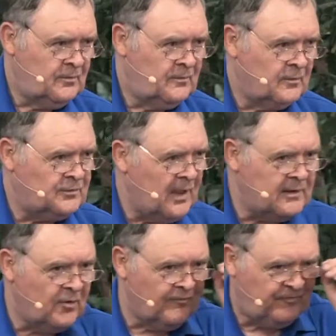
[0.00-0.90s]
to
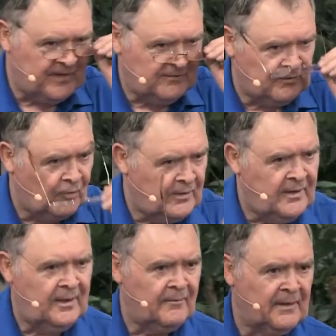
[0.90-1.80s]
shake your fist toward
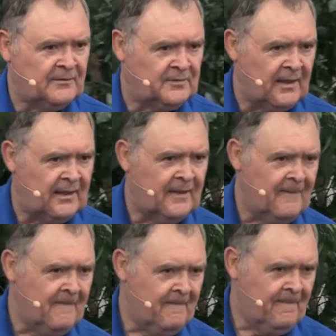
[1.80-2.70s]
him and say,
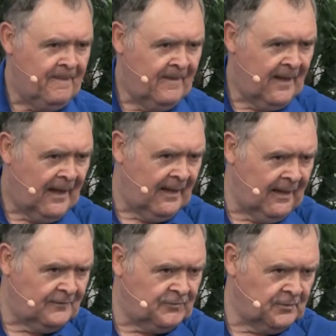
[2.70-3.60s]
I
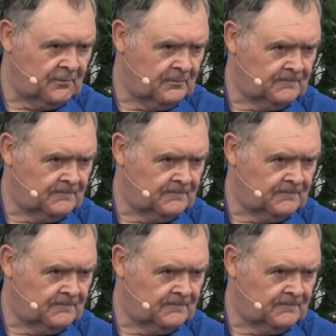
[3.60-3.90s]
hate you.